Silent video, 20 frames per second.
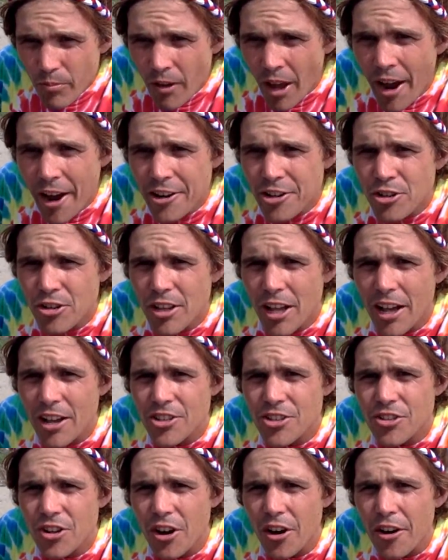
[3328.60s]
Hi,
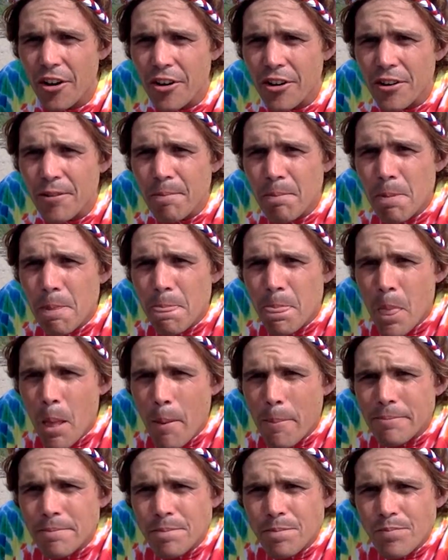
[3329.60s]
Kulas. Are
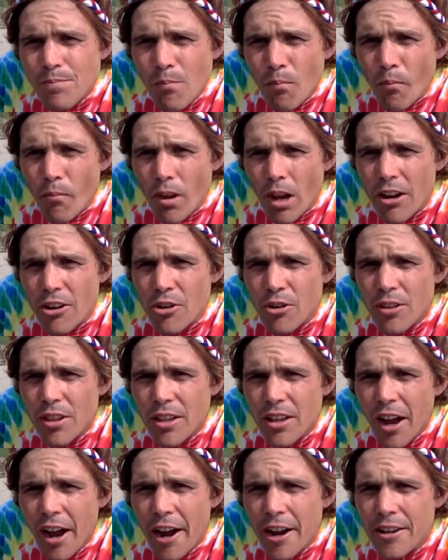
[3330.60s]
you
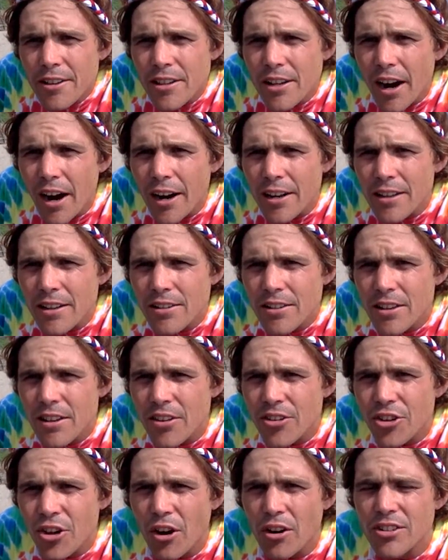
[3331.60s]
the guy on the island in
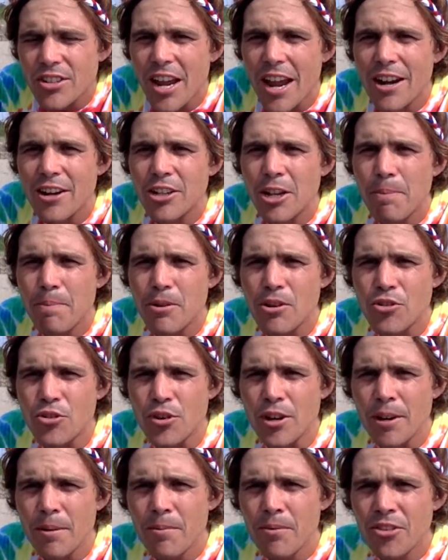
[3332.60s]
the song Tangled Up in
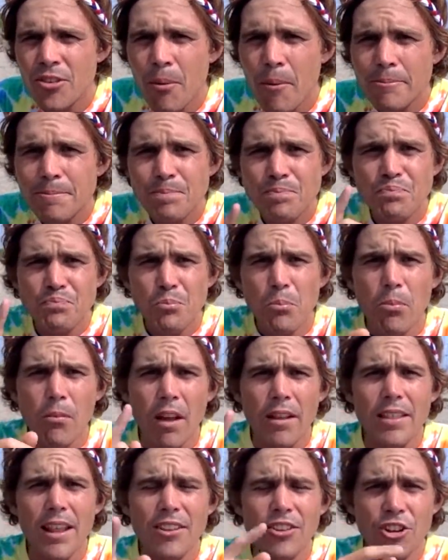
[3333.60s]
Dreams?
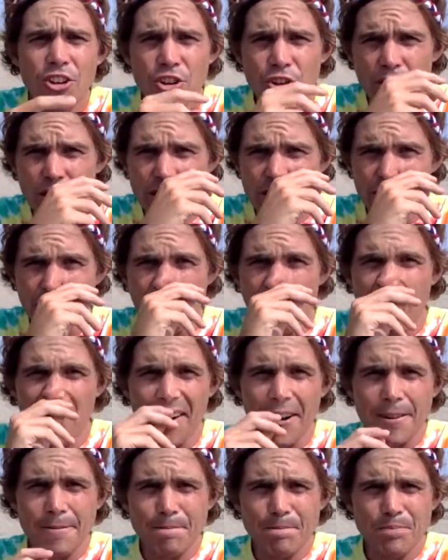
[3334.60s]
That's a good
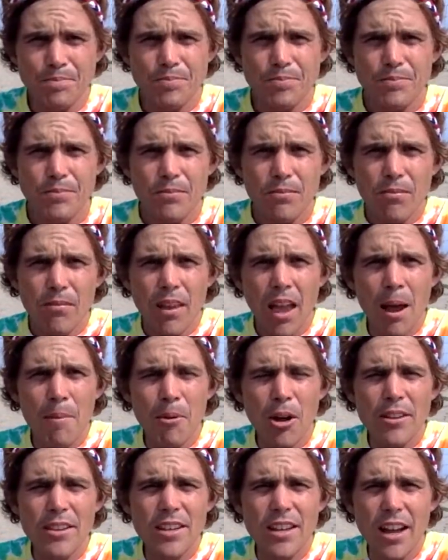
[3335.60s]
song. I'm
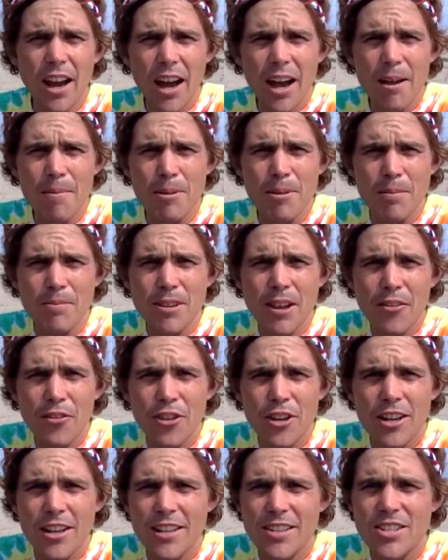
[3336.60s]
not the guy, but I'm
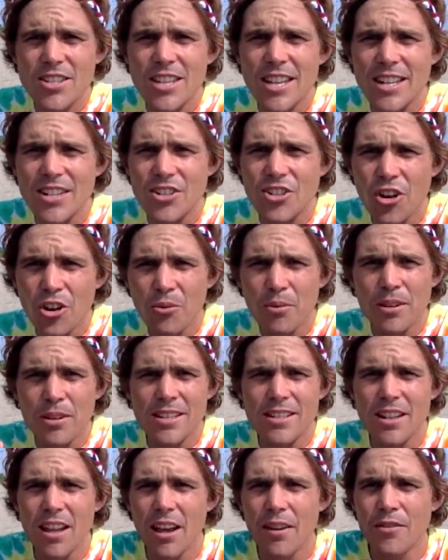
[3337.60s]
definitely going to listen to that song when
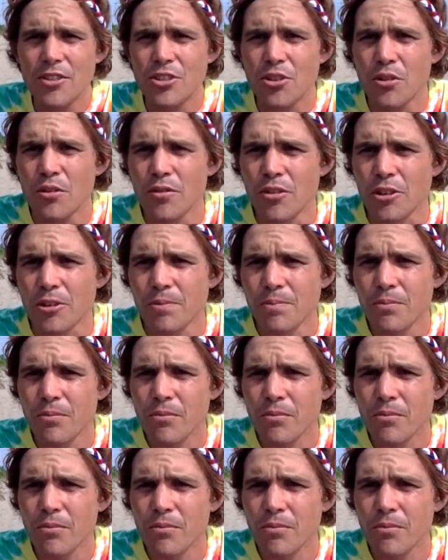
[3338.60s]
this live is over.